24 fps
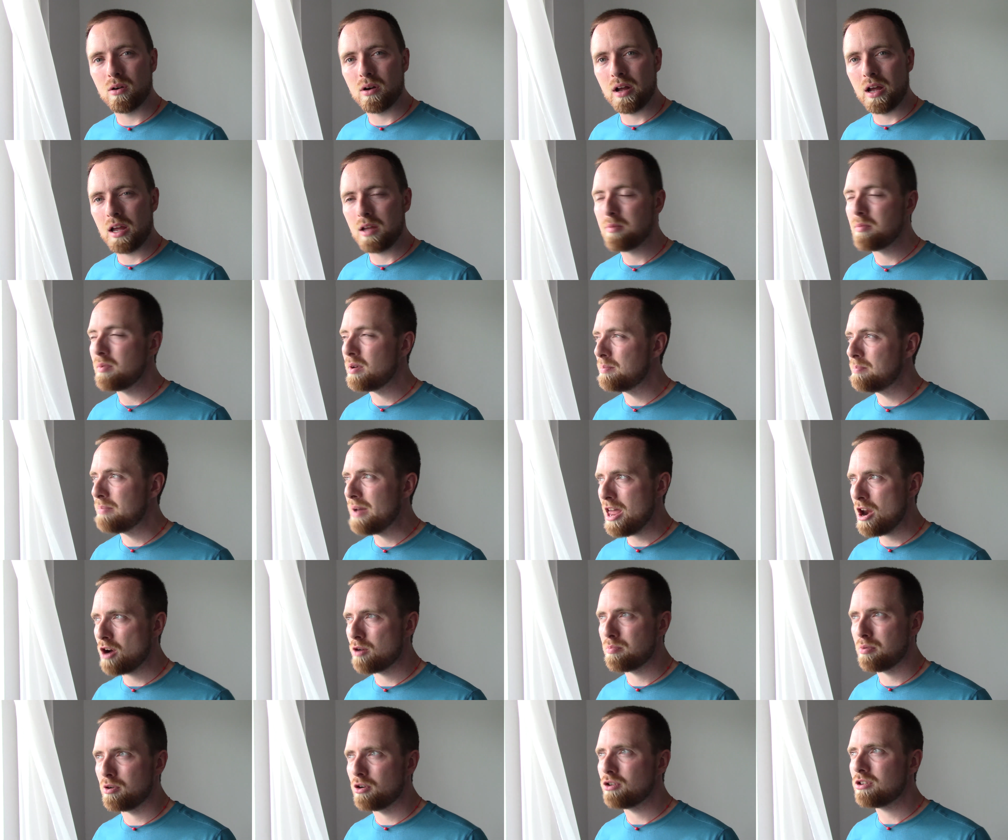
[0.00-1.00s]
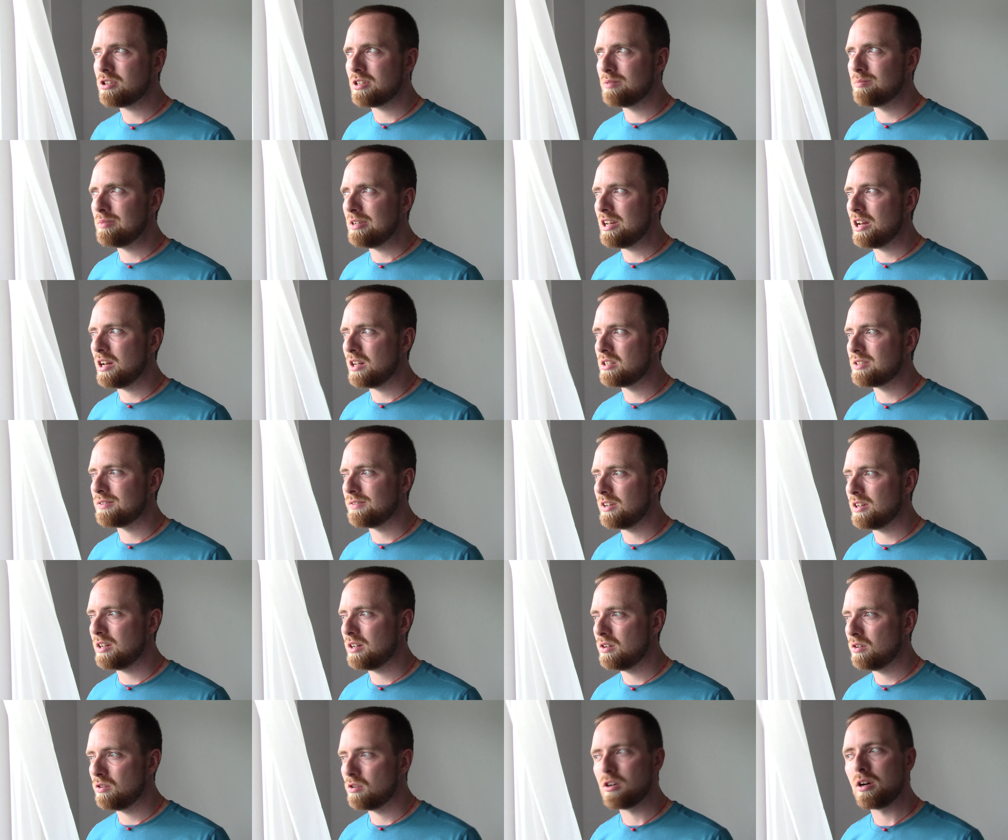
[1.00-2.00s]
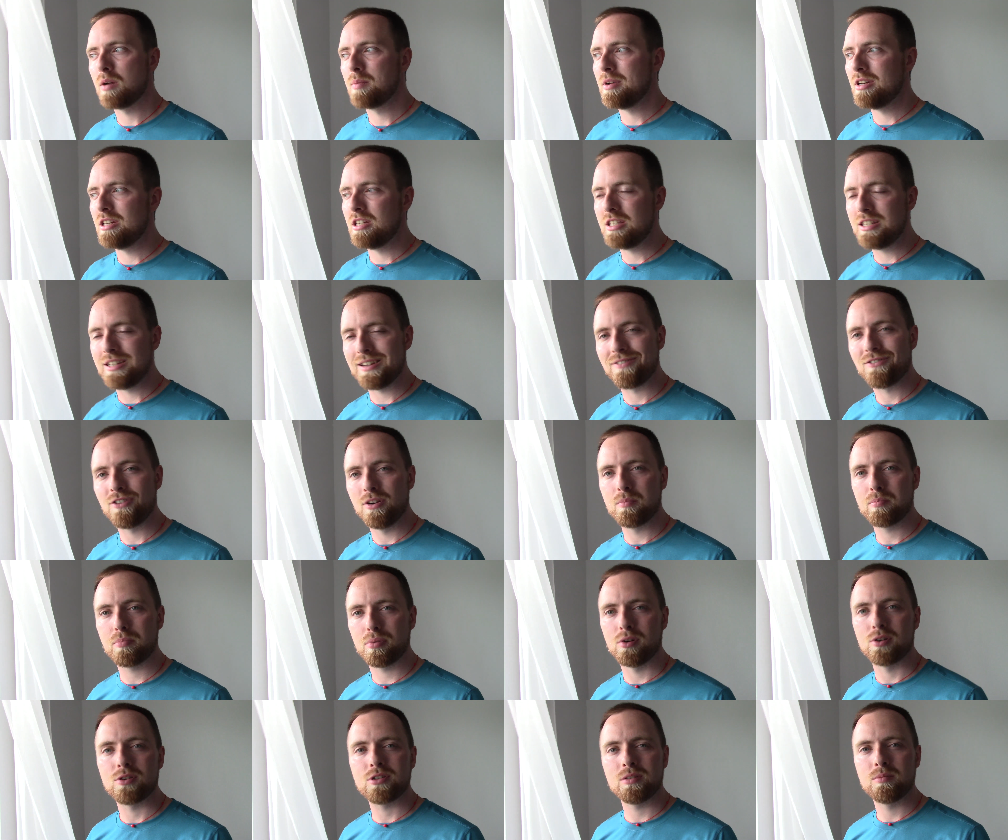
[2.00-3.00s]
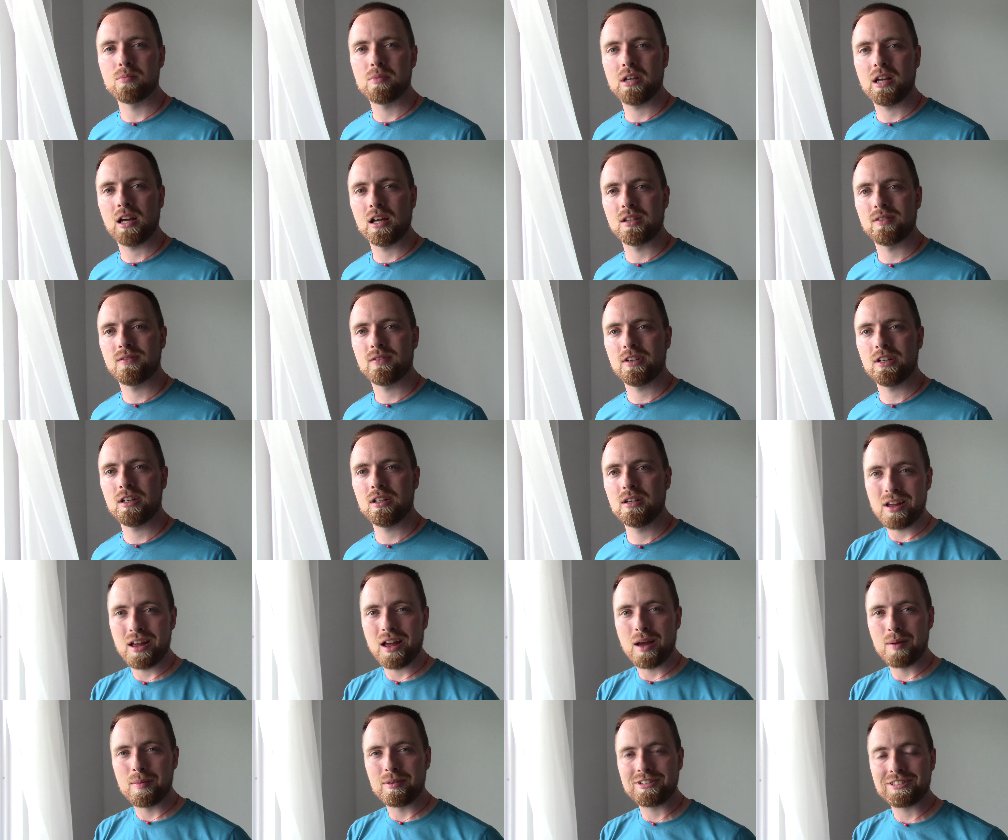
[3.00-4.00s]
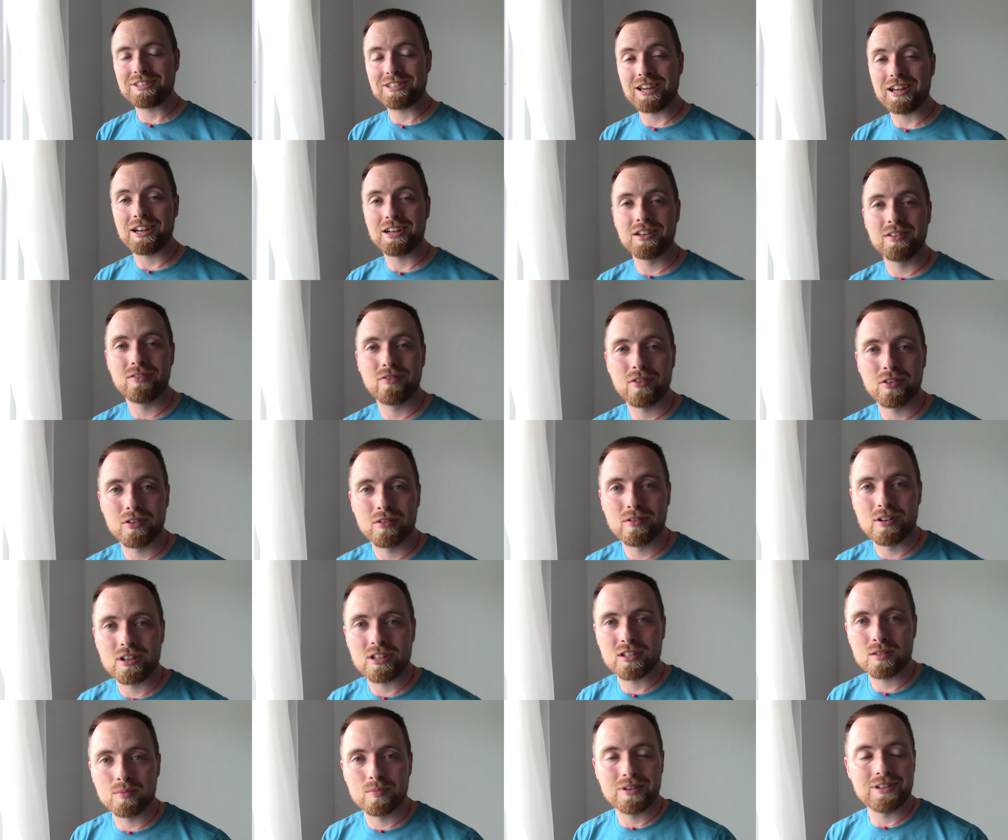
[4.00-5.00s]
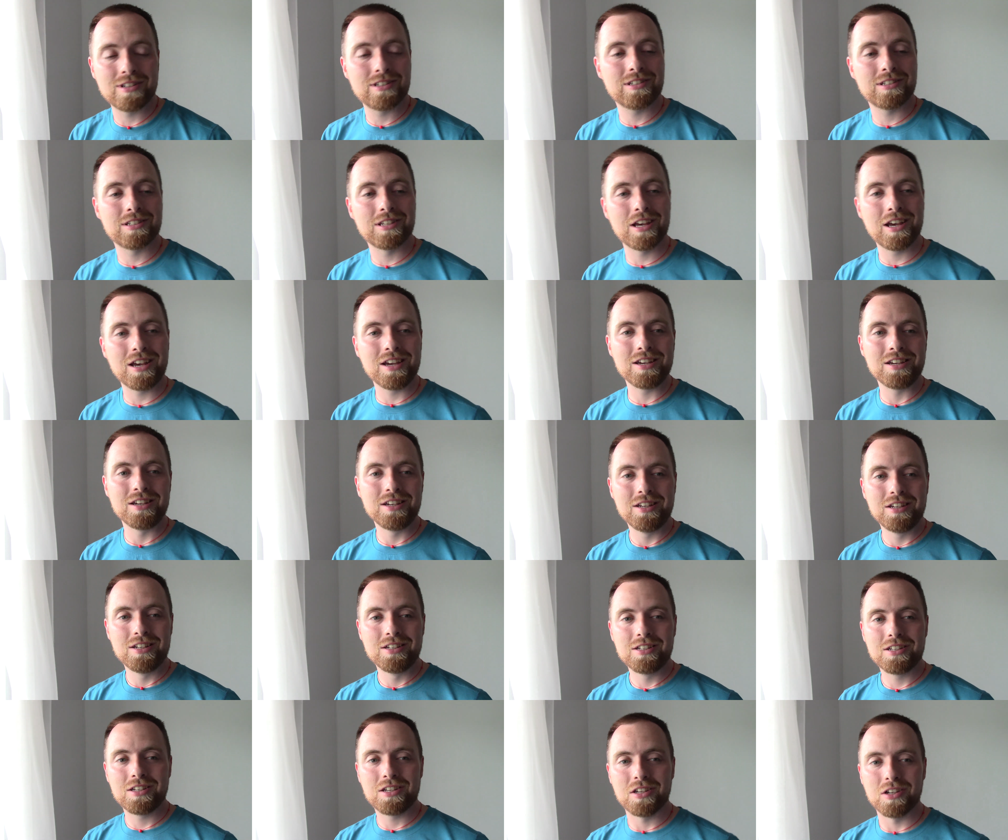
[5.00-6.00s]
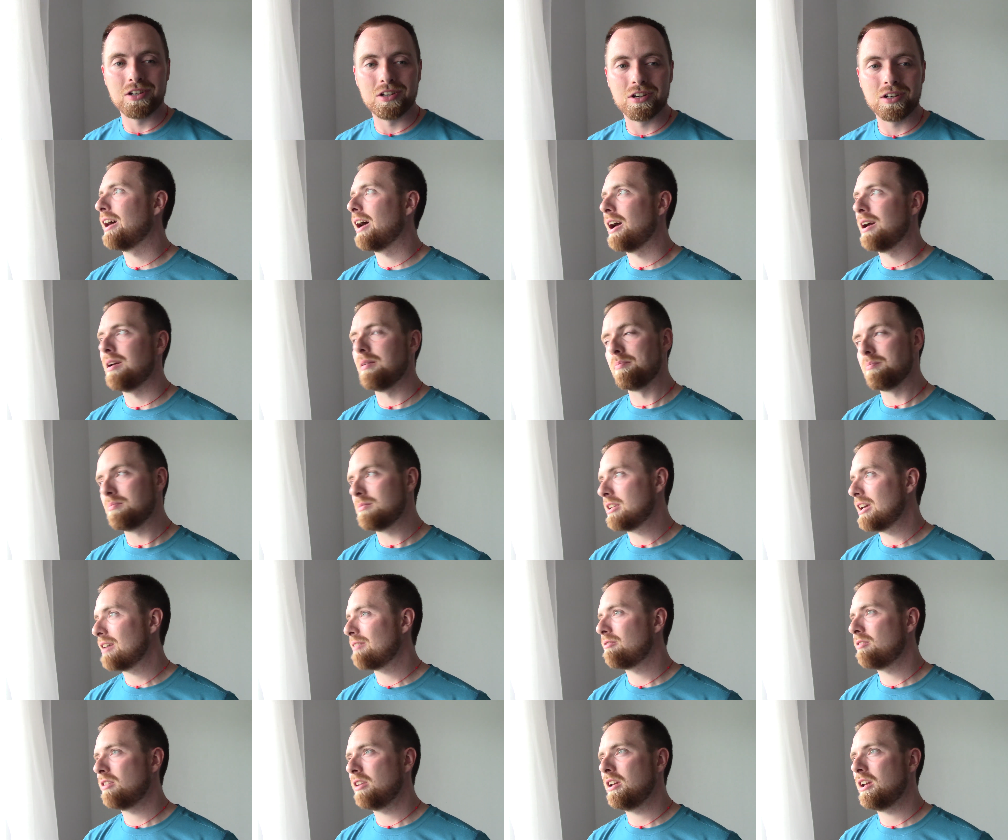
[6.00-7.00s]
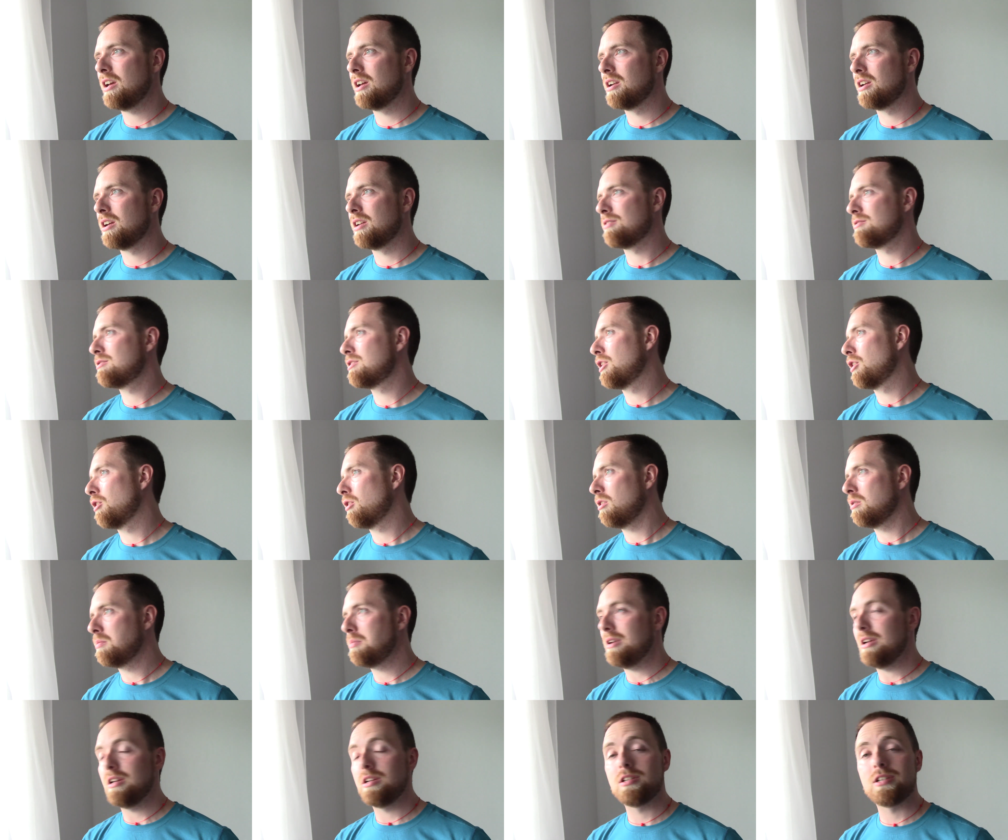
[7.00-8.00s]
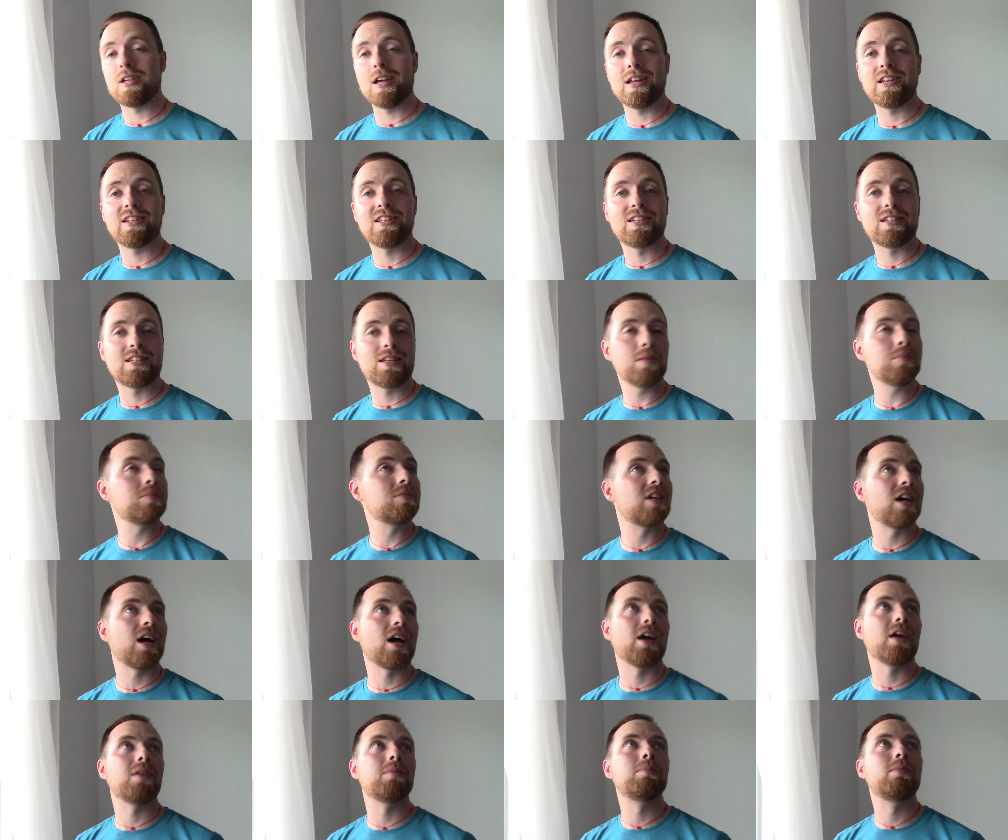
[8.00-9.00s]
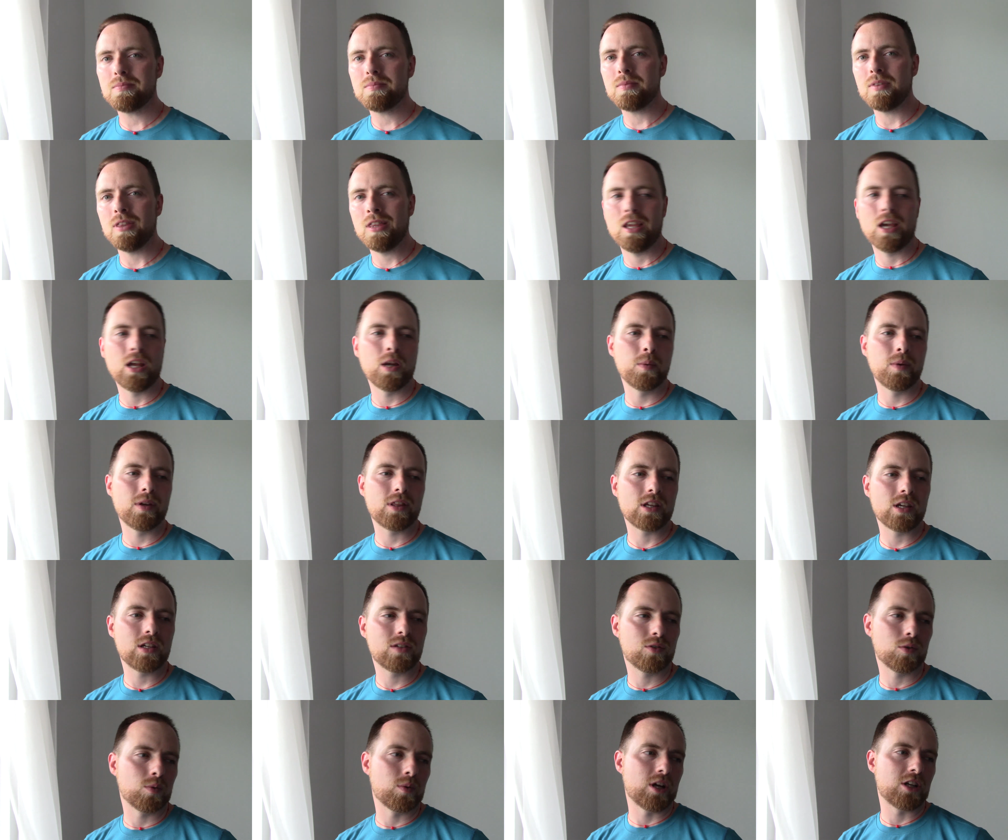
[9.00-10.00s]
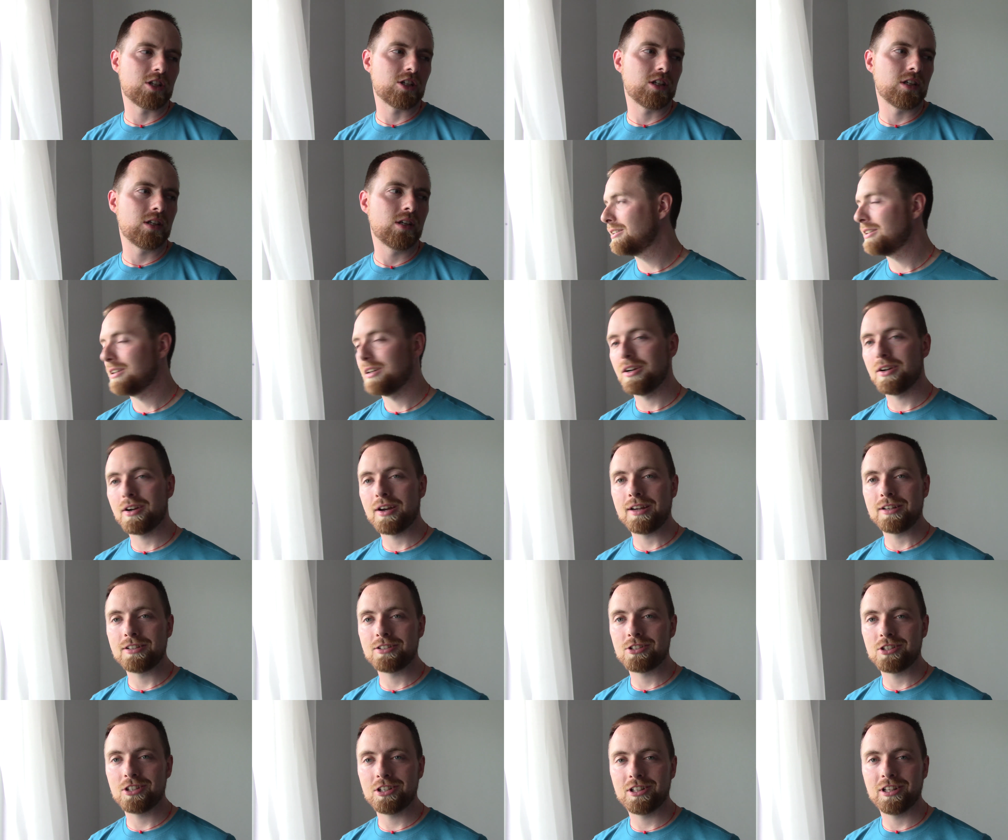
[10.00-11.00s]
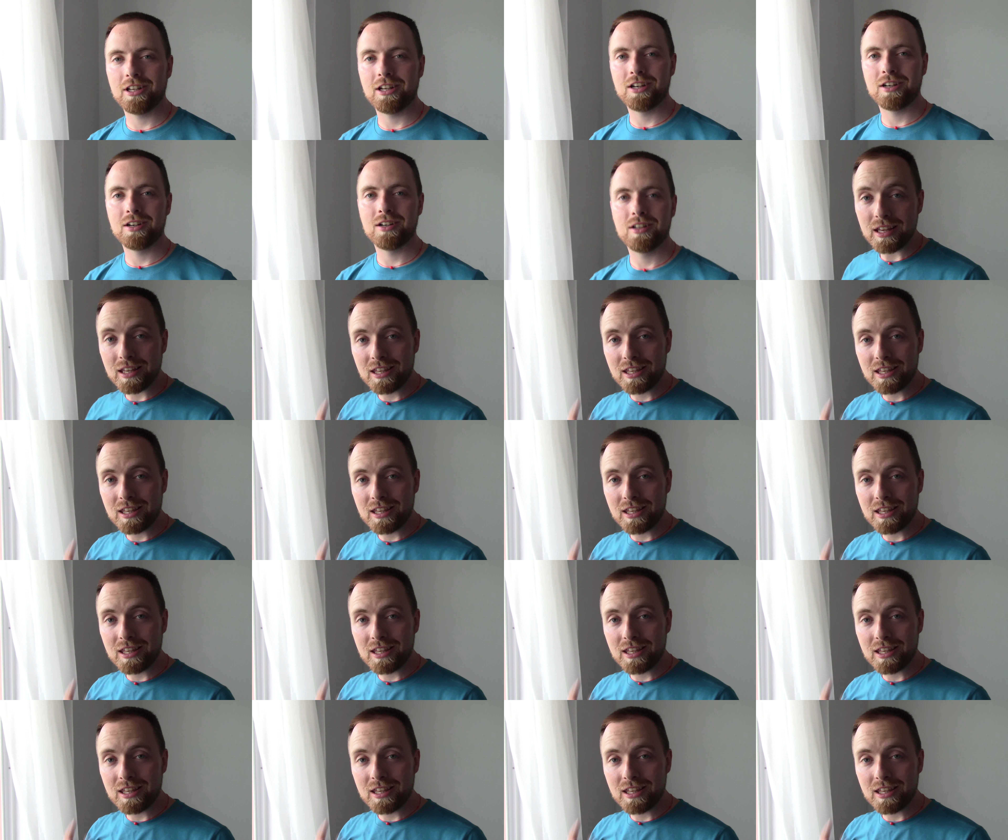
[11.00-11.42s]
I am a better person because of it, or I'm a different person because of it. I'm excited for the rest of my stay here. I'm definitely gonna go to the beach at some time. Anyway, thanks for watching. Okay, see you later.